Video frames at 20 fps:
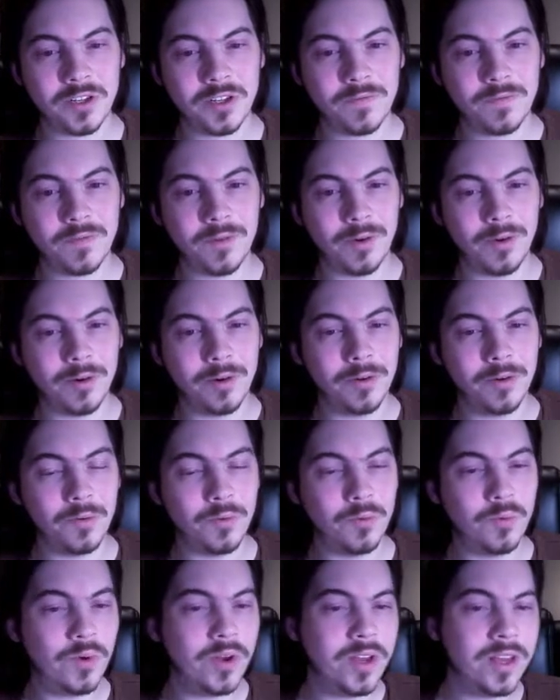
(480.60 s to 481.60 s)
for
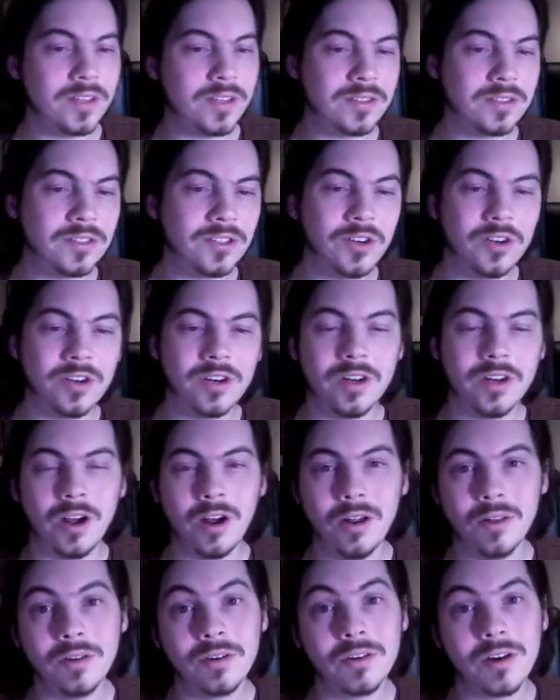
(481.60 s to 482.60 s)
when certain
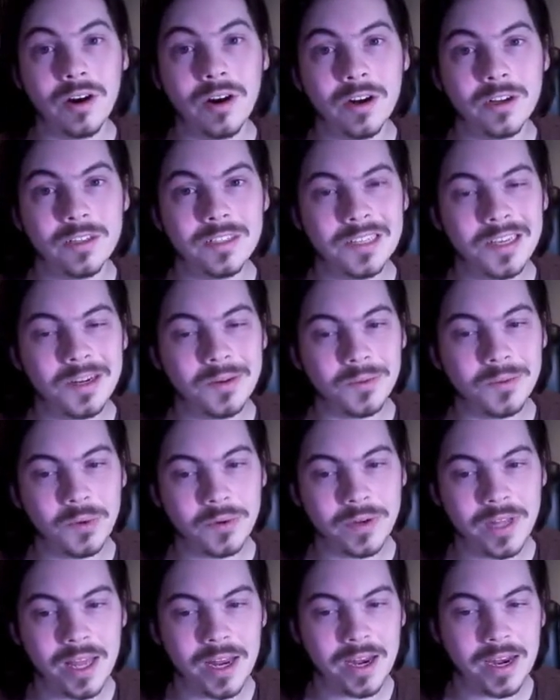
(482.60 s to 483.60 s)
other cards get
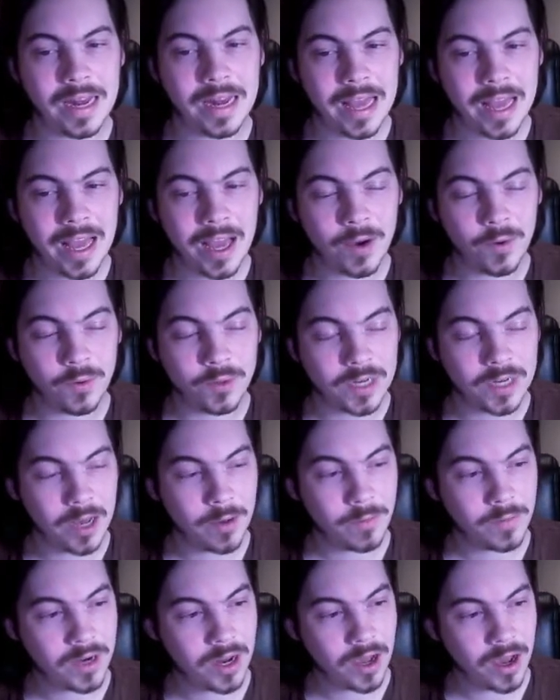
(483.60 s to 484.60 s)
rotated out.
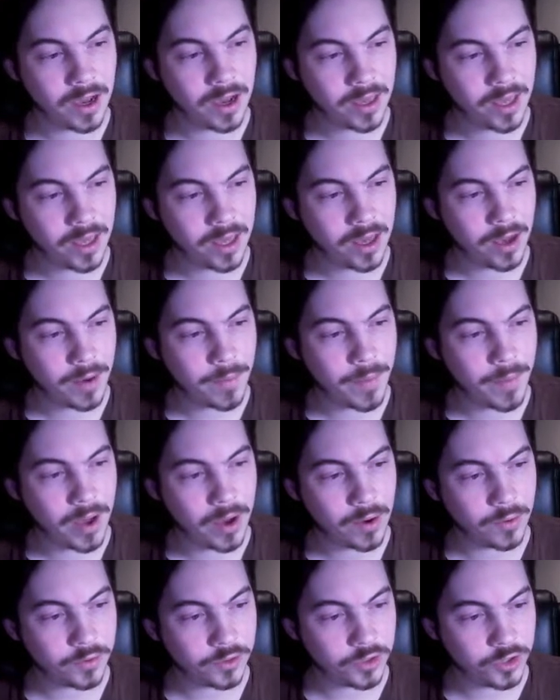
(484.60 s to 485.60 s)
I'm talking
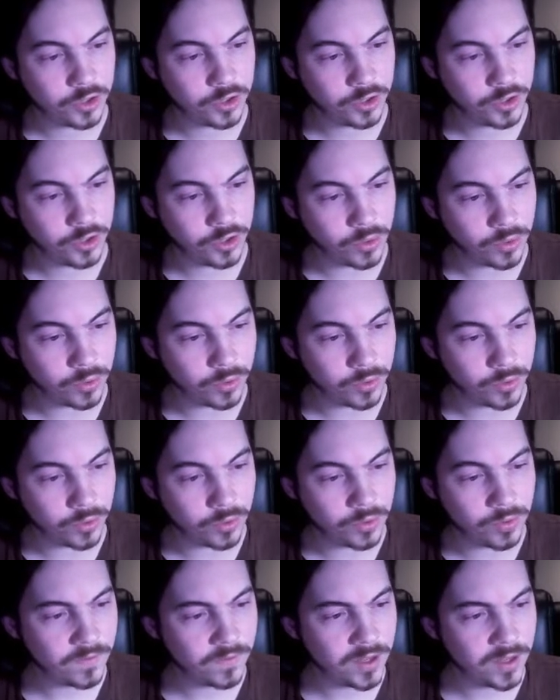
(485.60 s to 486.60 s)
about Yugioh,
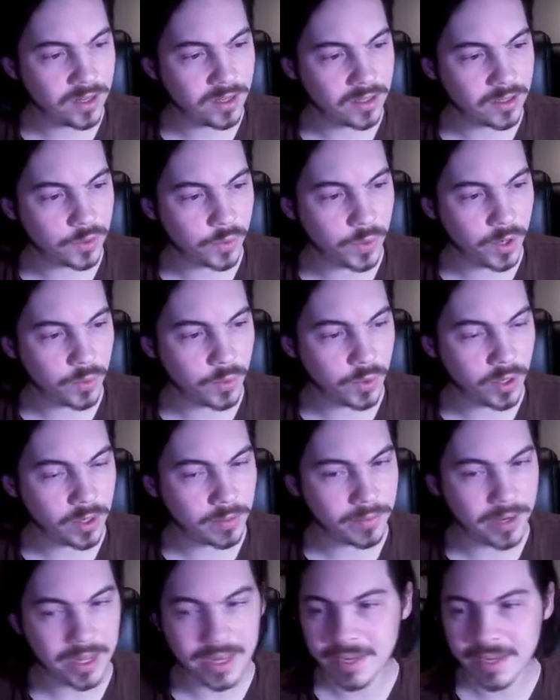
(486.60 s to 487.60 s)
Phoenix Wing Wind
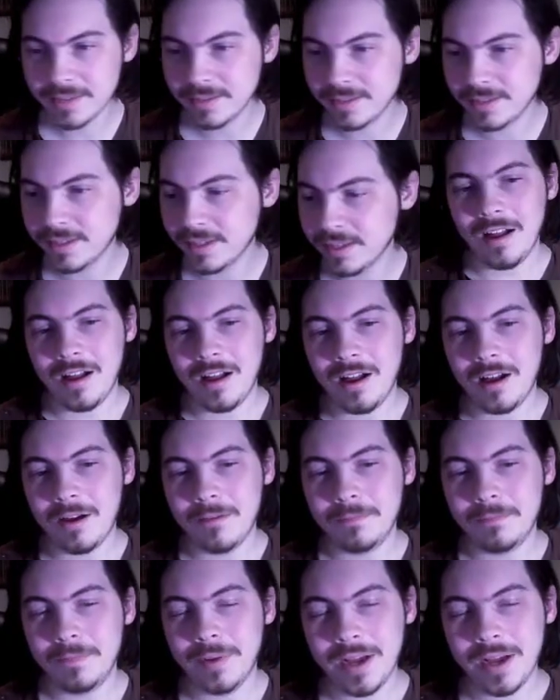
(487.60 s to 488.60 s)
Blast.
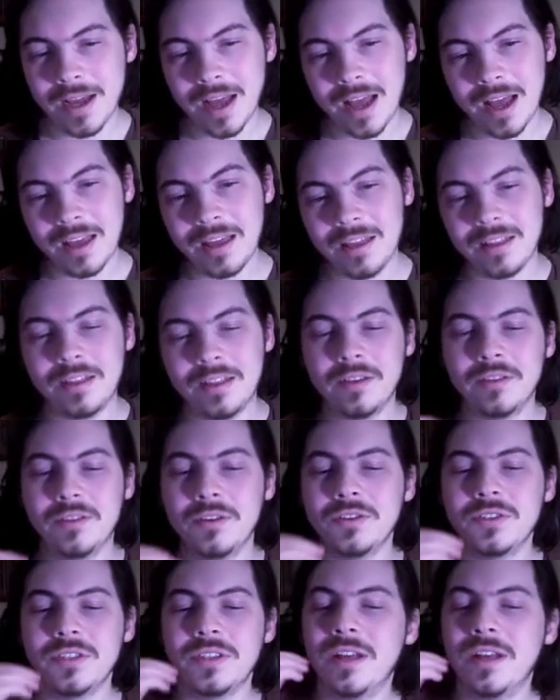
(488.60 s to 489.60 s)
But
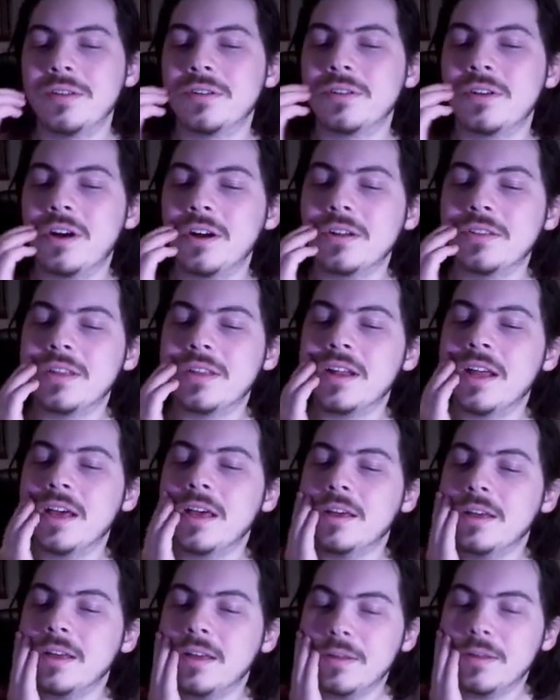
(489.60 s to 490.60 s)
there's another card that
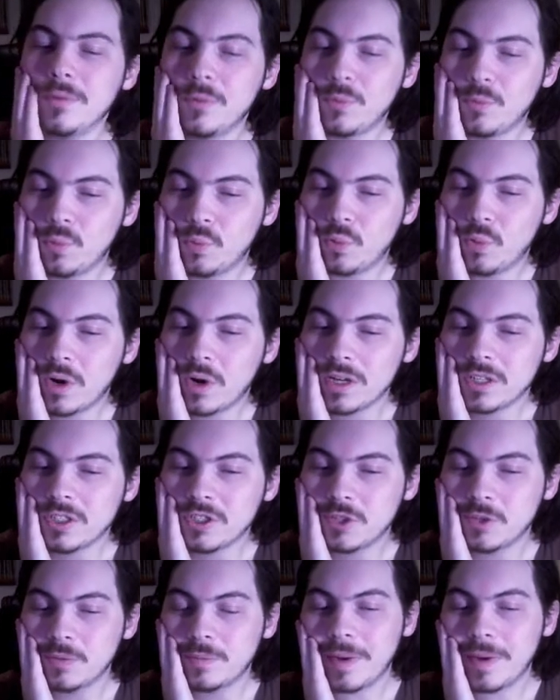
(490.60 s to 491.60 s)
I want
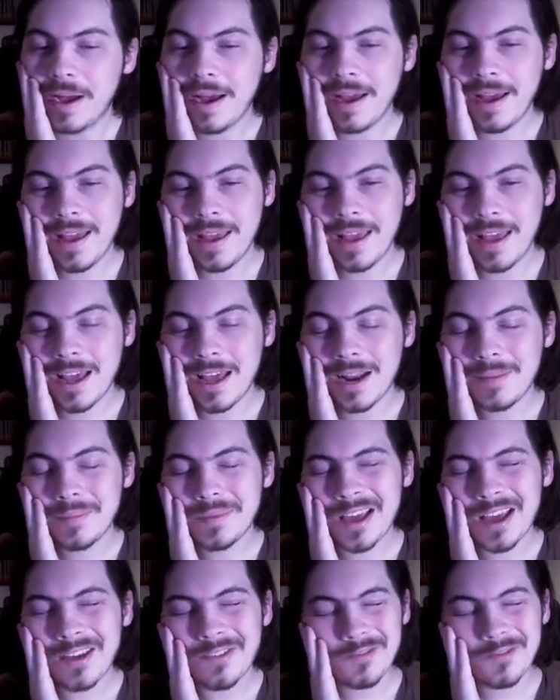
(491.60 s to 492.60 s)
to buy, and I'm
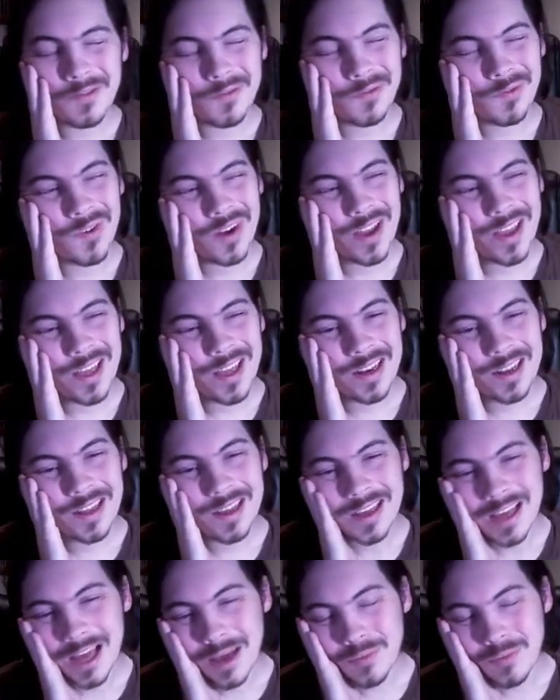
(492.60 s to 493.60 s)
kind of afraid.
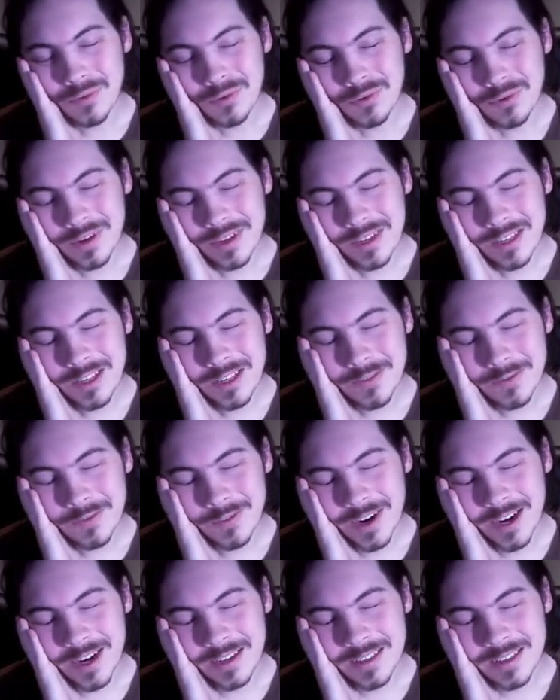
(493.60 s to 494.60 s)
I'm really
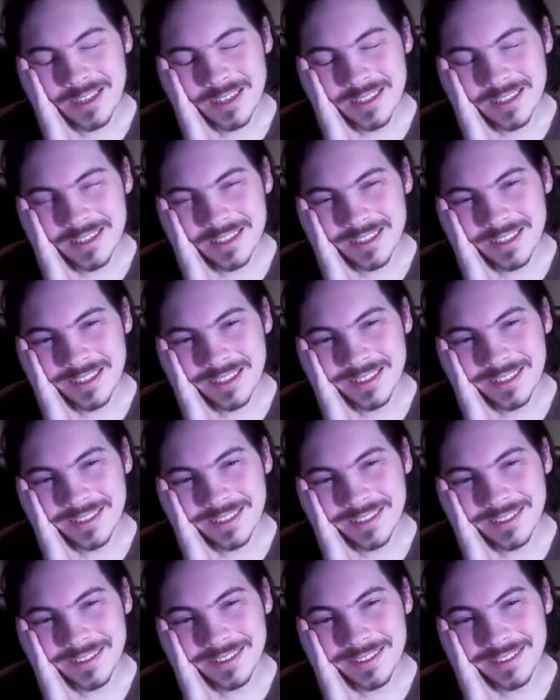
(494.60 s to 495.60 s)
afraid that it's
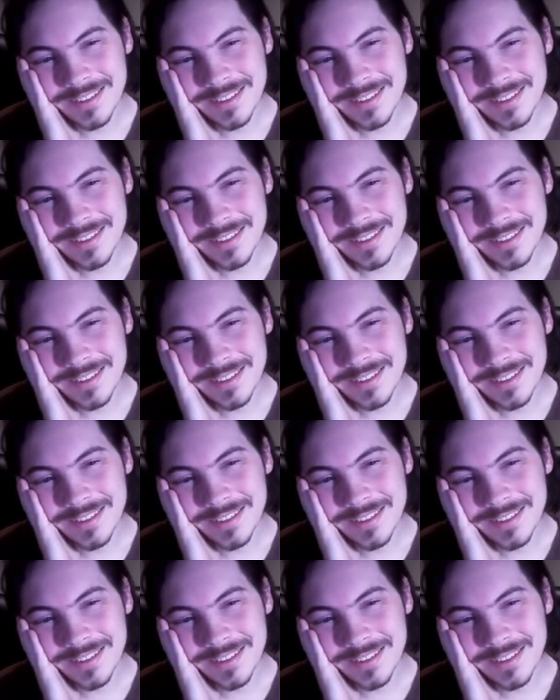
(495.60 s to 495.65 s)
gonna